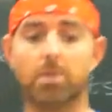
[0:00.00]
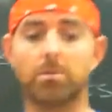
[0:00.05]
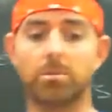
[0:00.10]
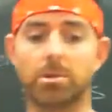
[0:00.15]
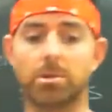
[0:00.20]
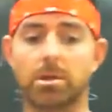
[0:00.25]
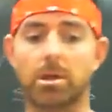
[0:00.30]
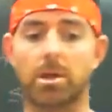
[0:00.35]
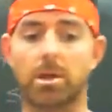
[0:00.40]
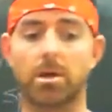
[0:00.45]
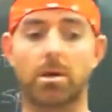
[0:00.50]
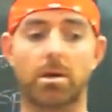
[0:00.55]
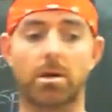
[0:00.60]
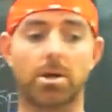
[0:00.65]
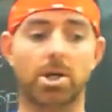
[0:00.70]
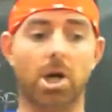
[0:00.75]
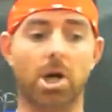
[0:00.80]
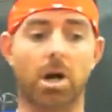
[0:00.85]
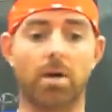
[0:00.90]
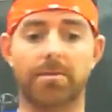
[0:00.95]
Cold,
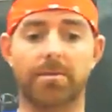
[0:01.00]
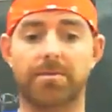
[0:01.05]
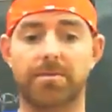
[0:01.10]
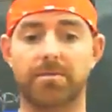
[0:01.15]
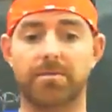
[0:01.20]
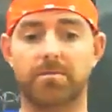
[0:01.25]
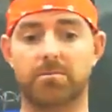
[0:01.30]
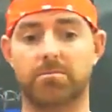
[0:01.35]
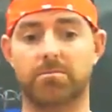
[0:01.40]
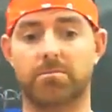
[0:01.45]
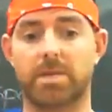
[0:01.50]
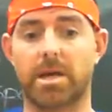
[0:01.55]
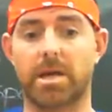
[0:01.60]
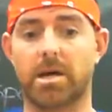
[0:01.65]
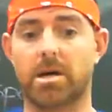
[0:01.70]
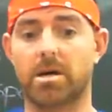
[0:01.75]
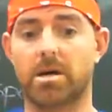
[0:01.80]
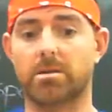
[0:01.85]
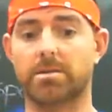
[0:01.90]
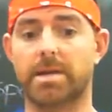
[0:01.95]
cough,
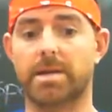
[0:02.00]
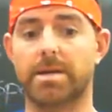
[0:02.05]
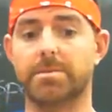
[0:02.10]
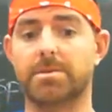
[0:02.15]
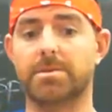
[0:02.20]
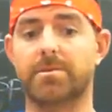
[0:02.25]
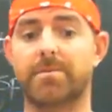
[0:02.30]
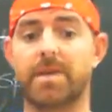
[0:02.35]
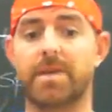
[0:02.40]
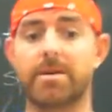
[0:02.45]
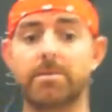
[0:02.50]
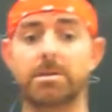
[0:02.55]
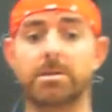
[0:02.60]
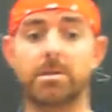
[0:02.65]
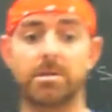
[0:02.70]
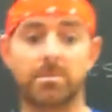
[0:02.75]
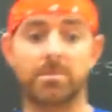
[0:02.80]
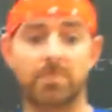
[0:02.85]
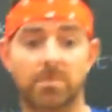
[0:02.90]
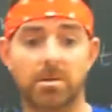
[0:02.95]
they are types of
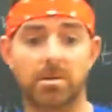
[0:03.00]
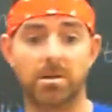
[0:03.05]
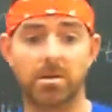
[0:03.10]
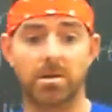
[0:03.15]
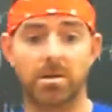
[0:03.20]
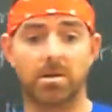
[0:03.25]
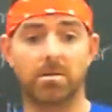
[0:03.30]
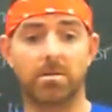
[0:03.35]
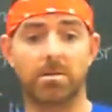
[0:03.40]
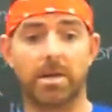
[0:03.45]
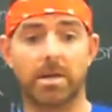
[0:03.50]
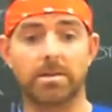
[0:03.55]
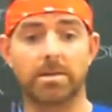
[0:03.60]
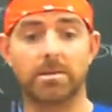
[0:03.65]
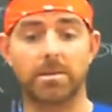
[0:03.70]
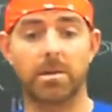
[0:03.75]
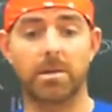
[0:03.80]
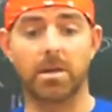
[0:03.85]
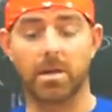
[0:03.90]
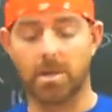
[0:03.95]
viruses.
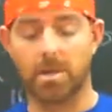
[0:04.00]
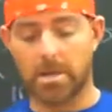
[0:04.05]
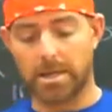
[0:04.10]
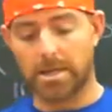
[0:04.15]
Yes?